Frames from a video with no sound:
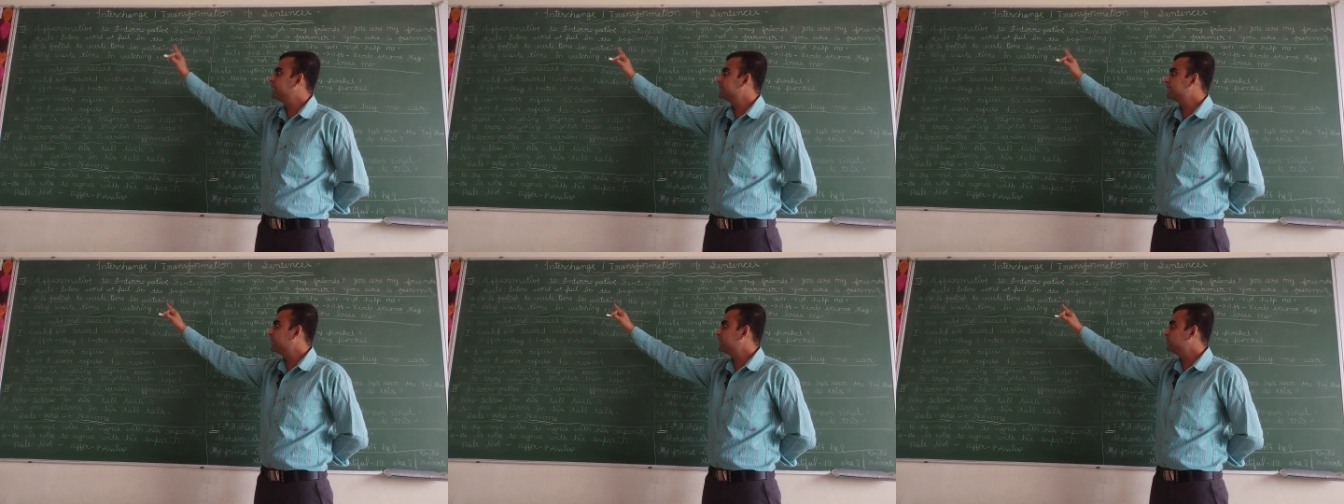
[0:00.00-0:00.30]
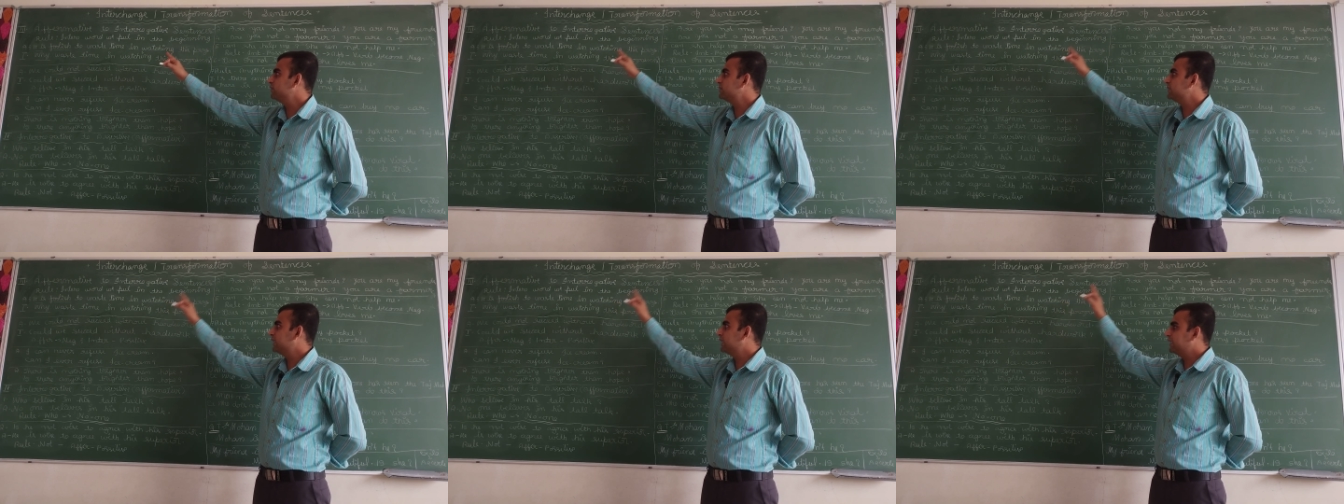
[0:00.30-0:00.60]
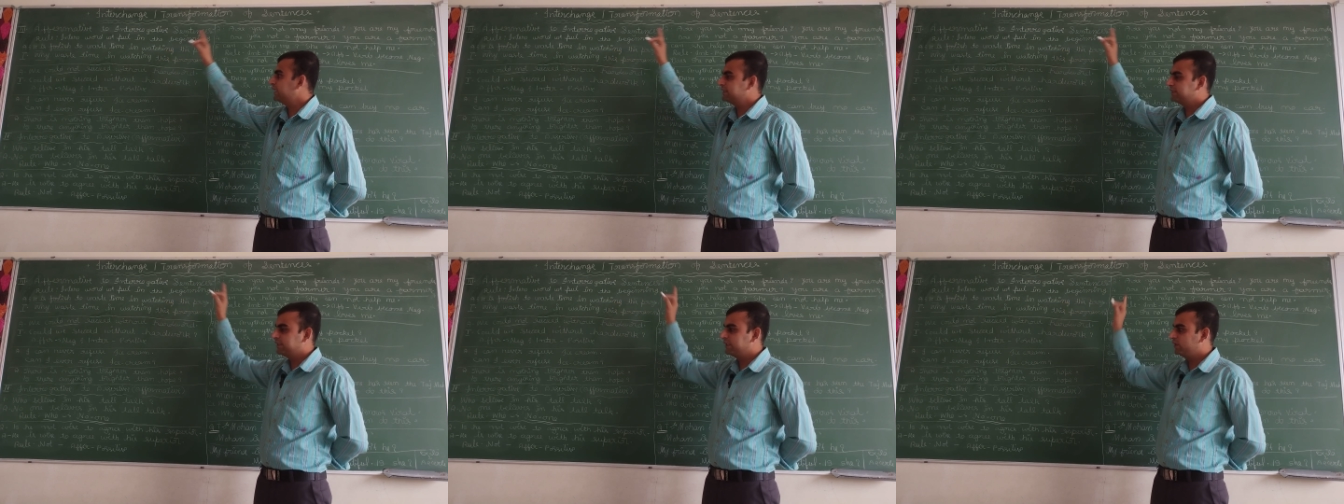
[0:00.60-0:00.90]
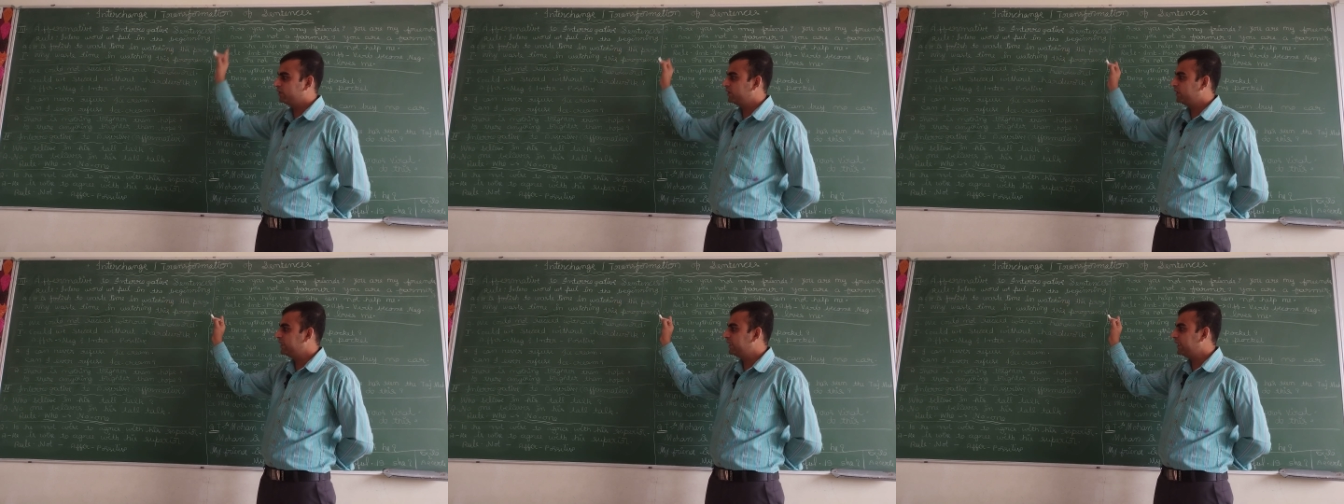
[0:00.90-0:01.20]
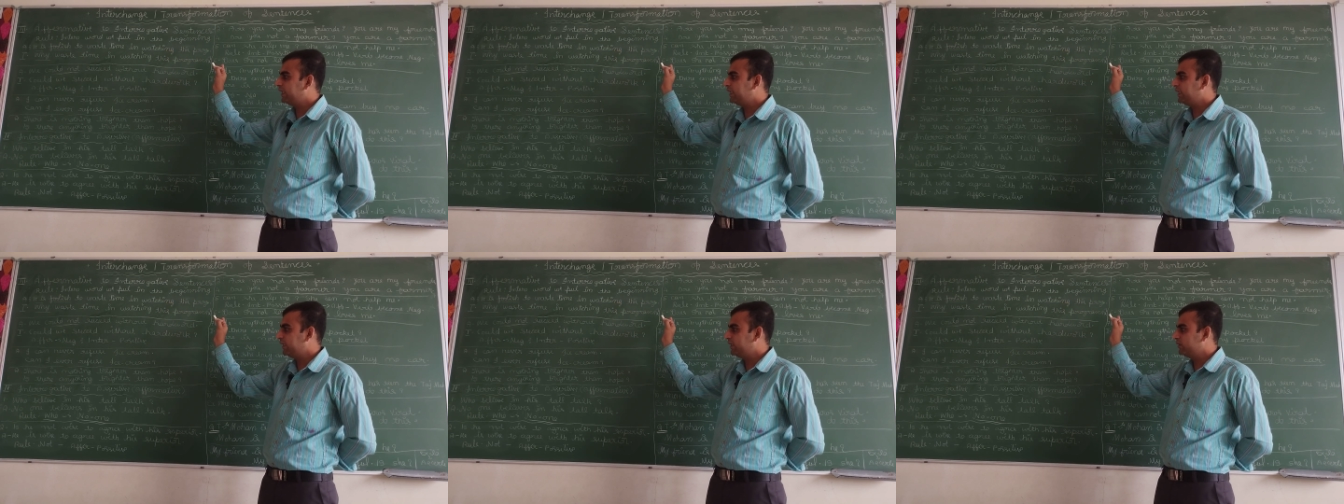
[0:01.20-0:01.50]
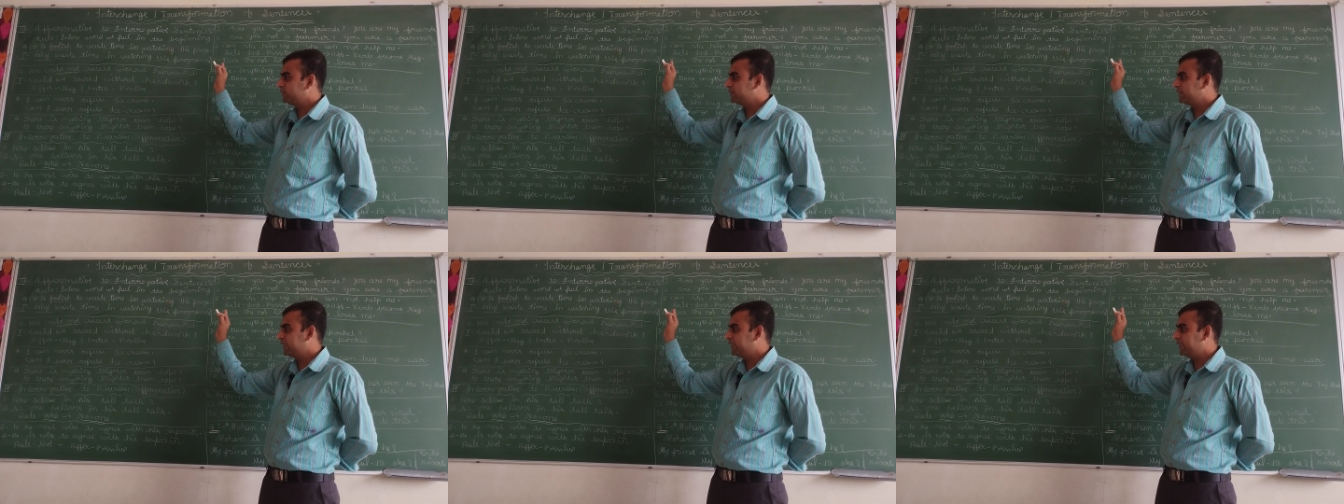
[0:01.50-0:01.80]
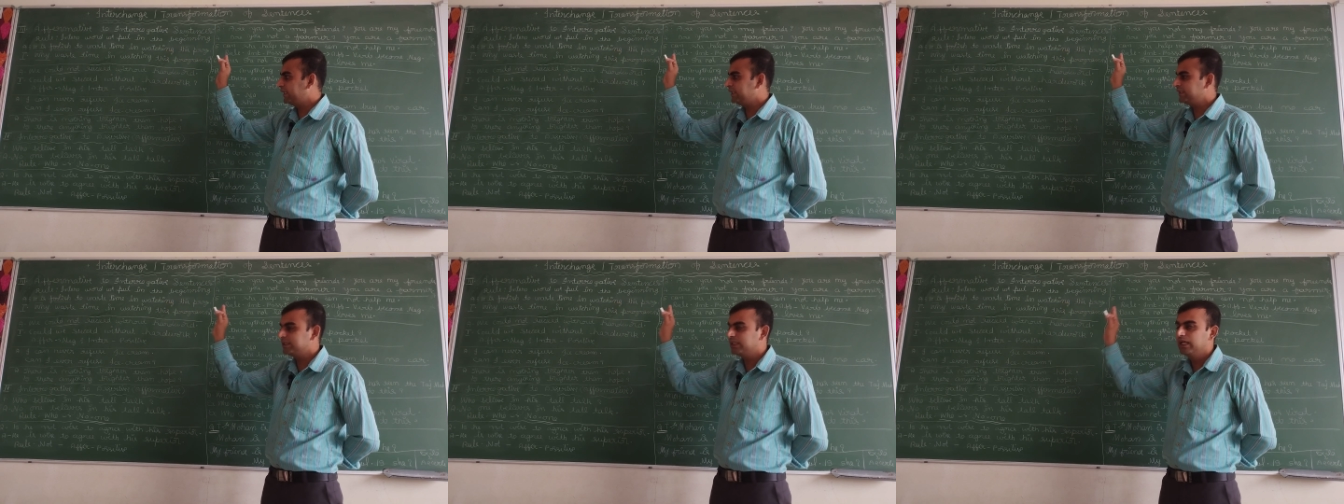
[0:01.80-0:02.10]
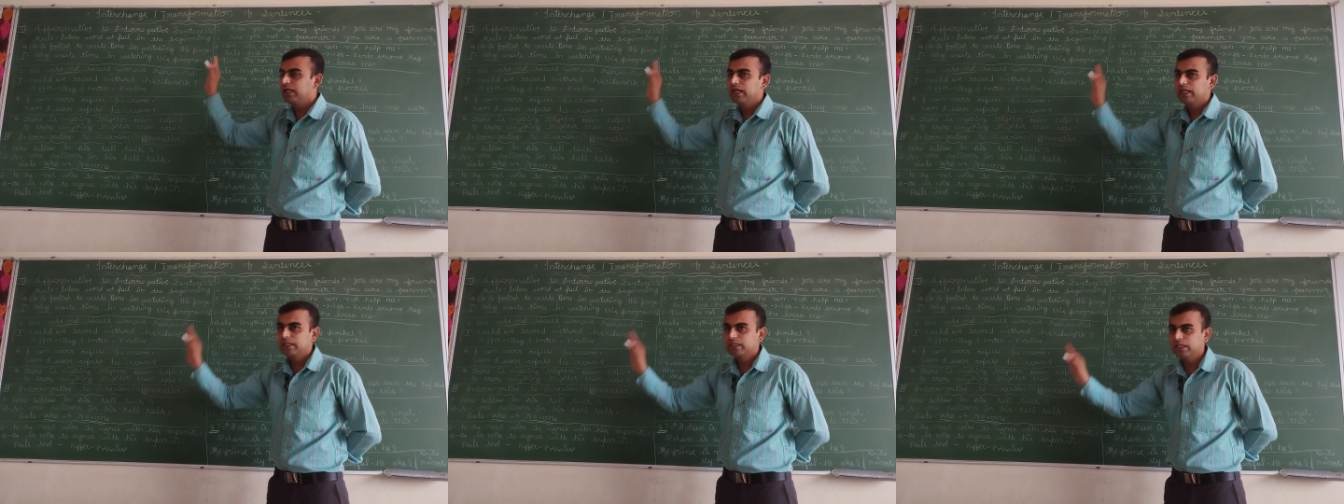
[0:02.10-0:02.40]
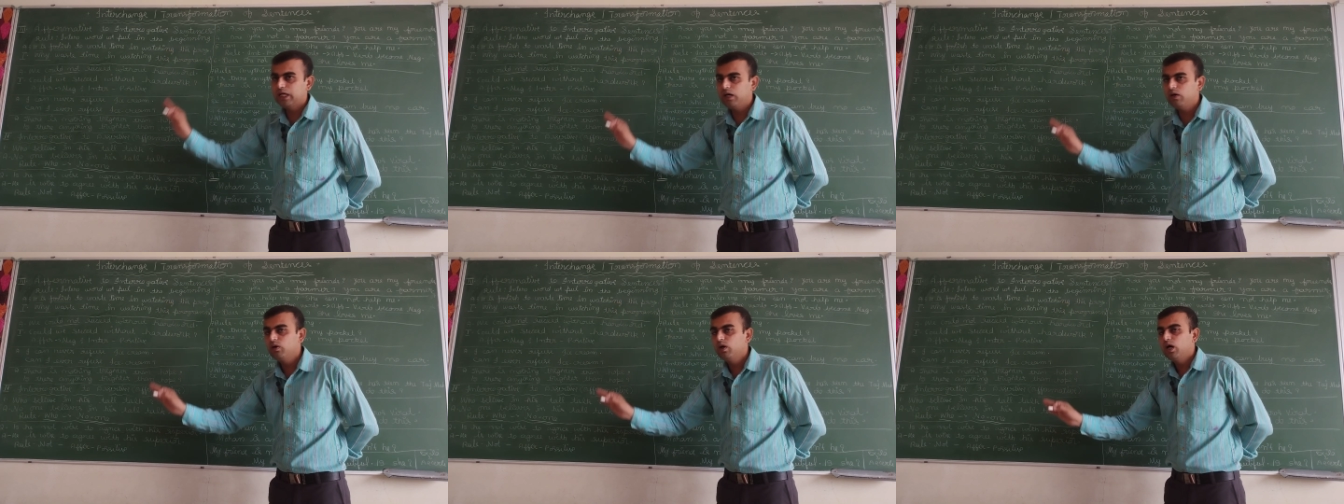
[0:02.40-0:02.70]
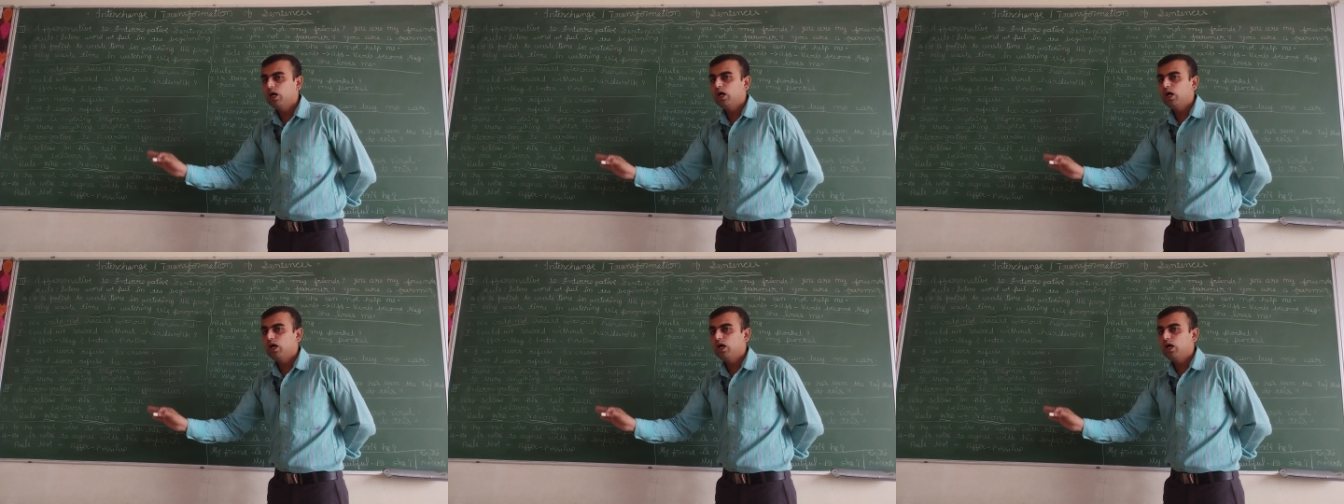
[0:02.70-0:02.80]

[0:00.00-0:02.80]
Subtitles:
assertive sentence into interrogative sentence. Now